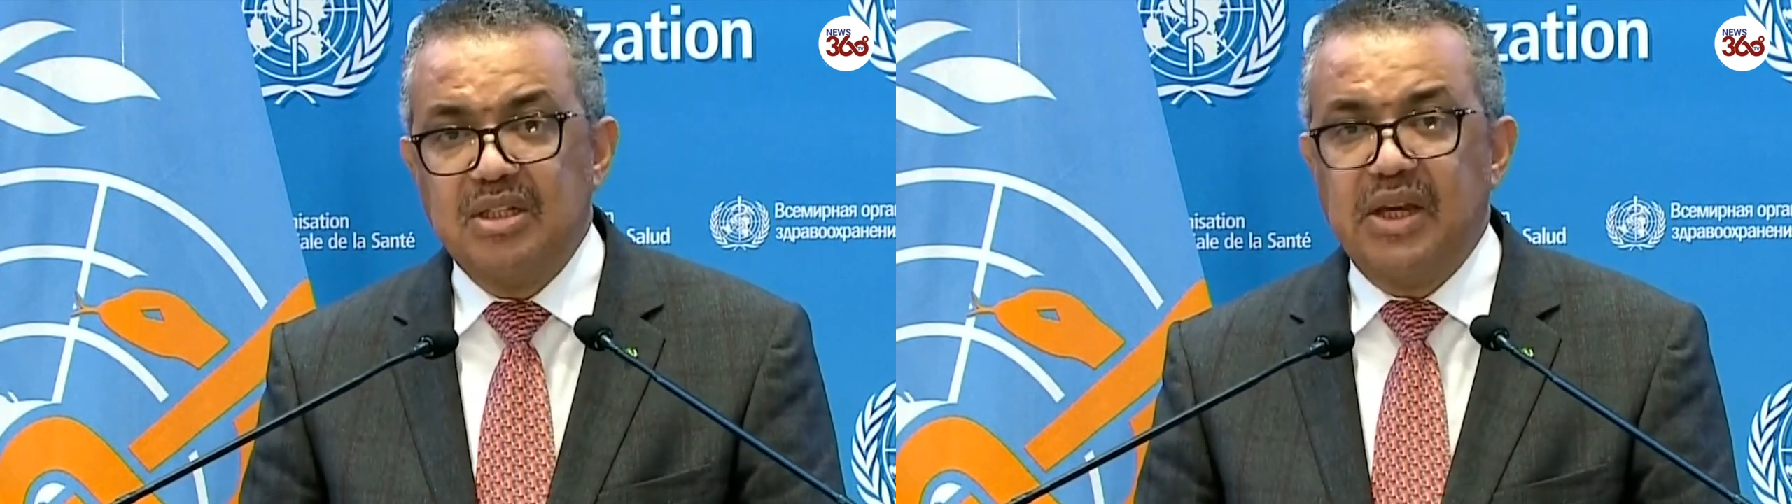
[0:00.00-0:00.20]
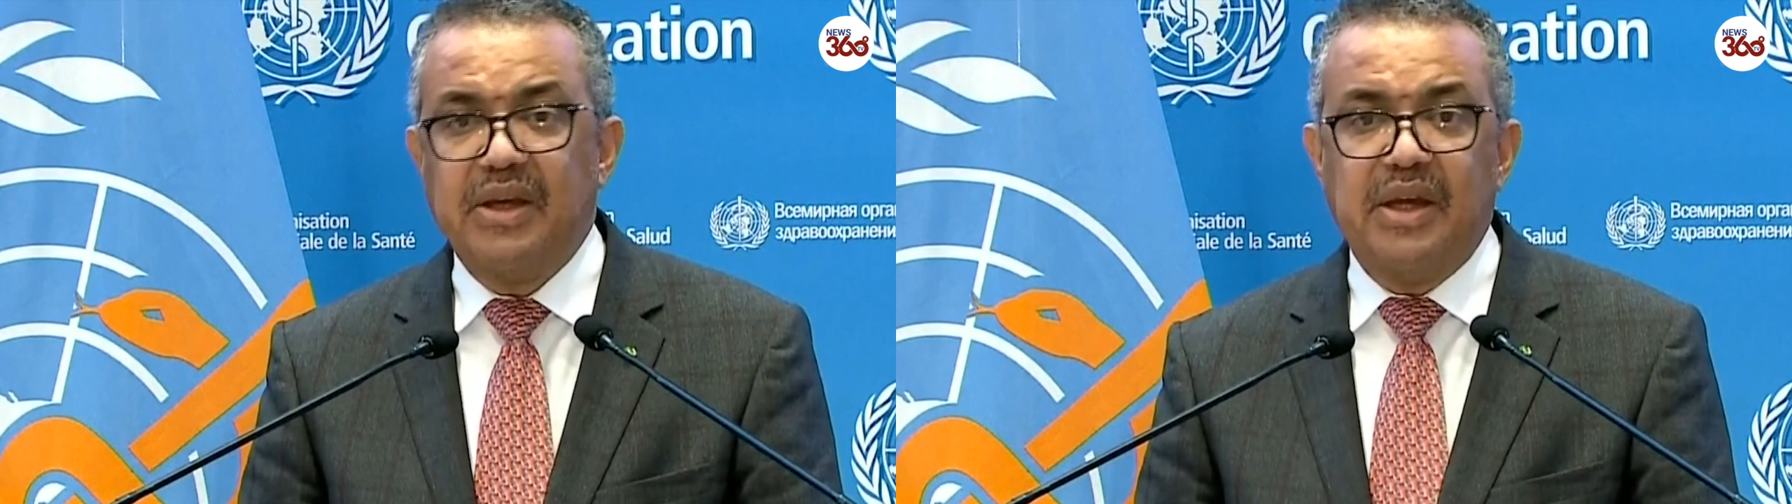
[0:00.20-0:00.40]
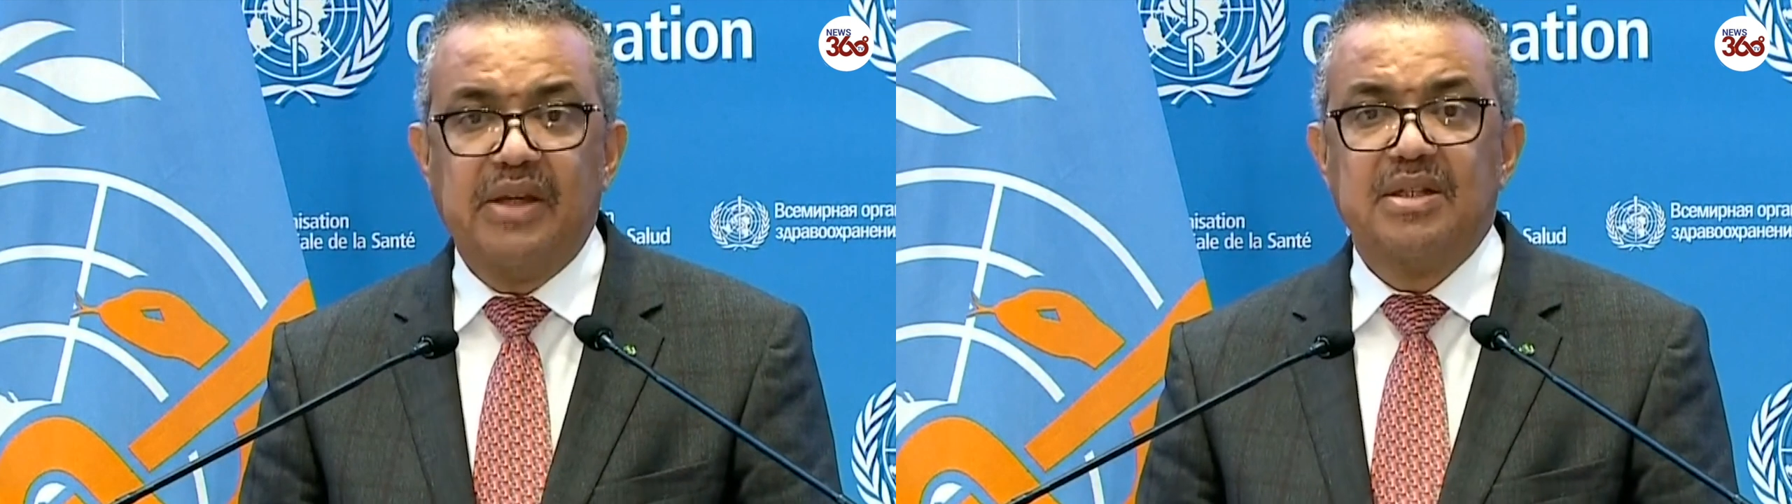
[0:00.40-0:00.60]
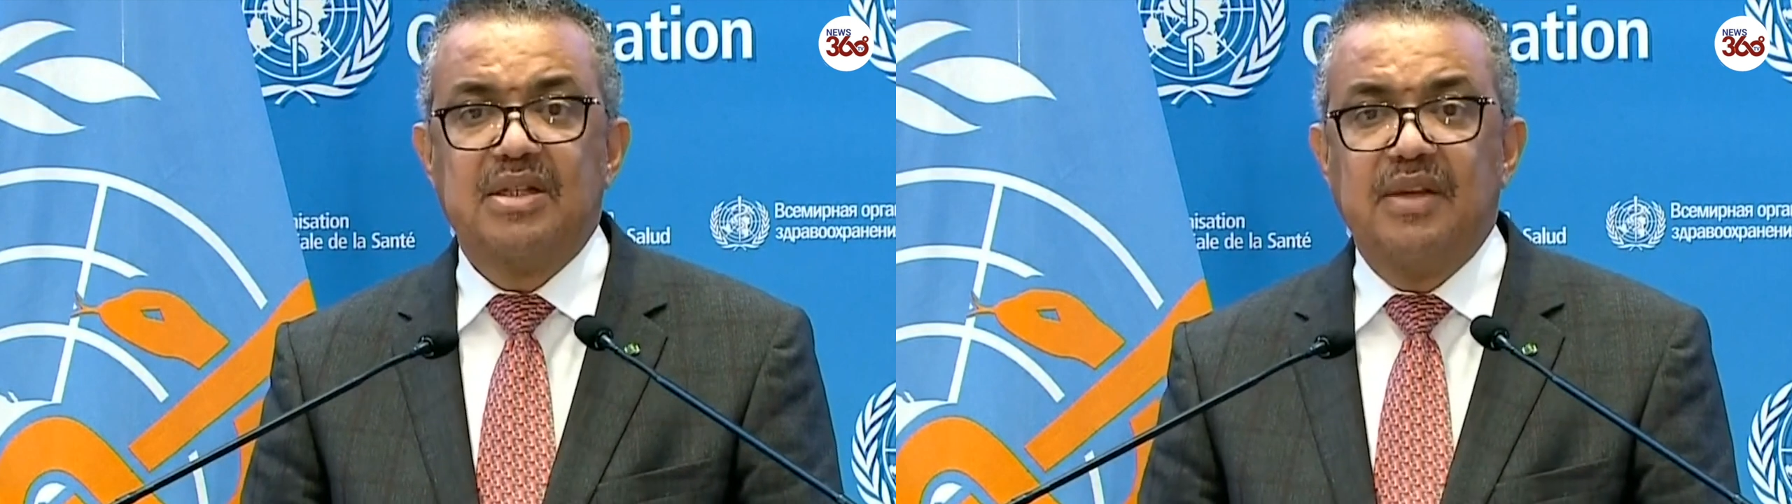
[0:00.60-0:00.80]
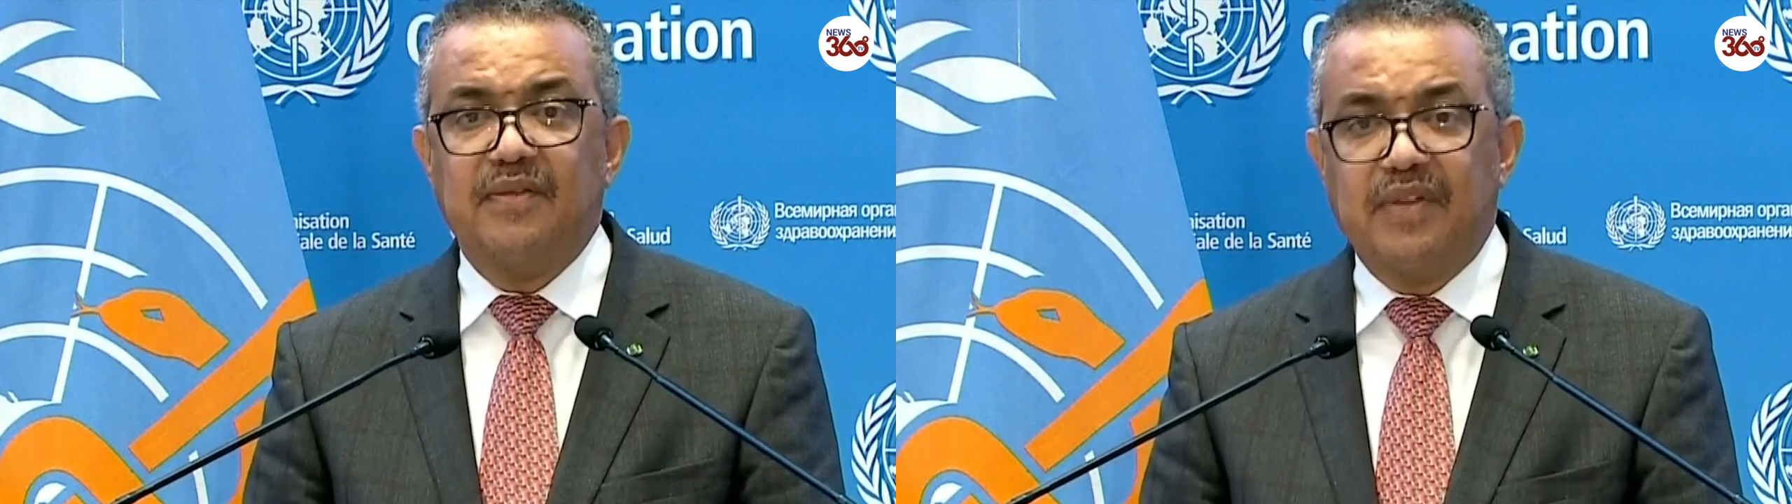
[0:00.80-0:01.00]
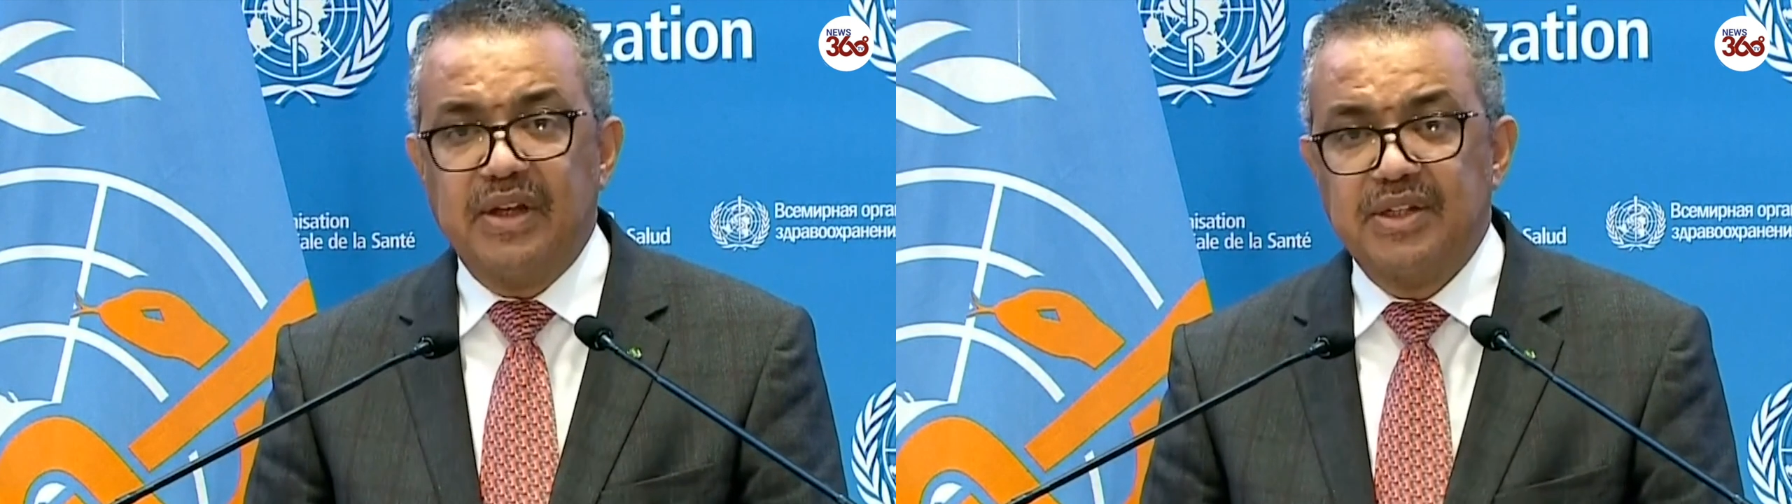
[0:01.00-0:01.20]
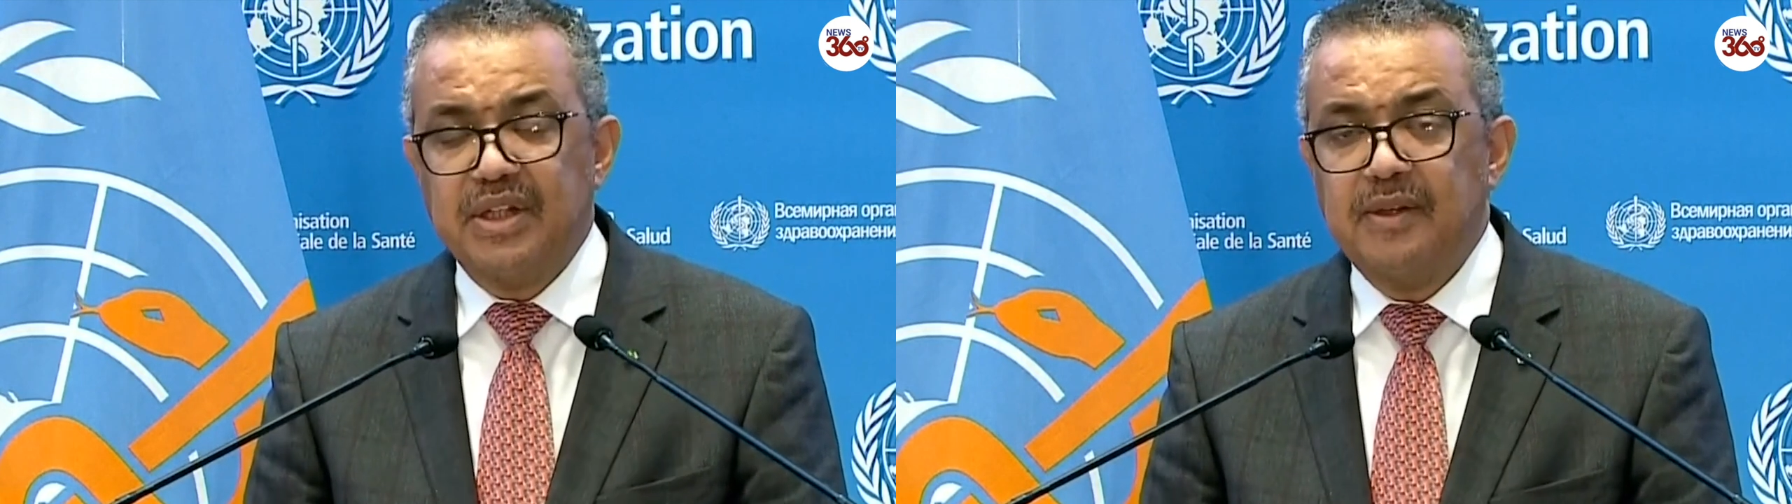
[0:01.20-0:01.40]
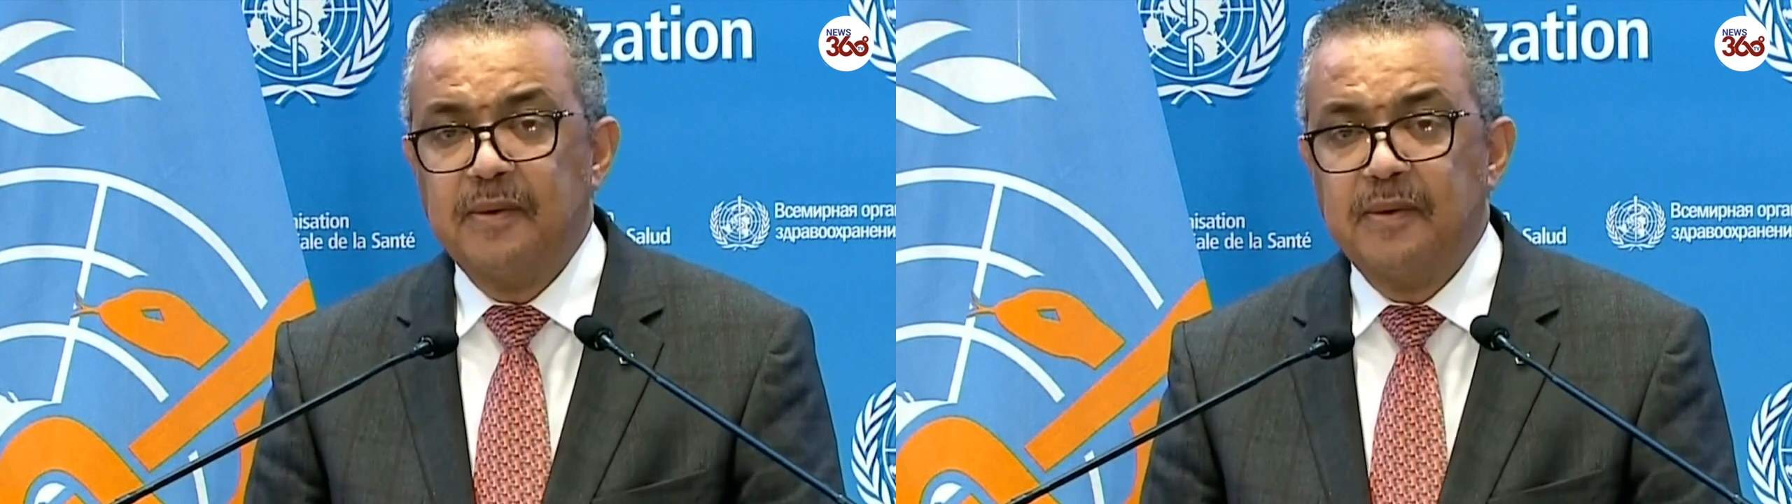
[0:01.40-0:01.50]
against infection,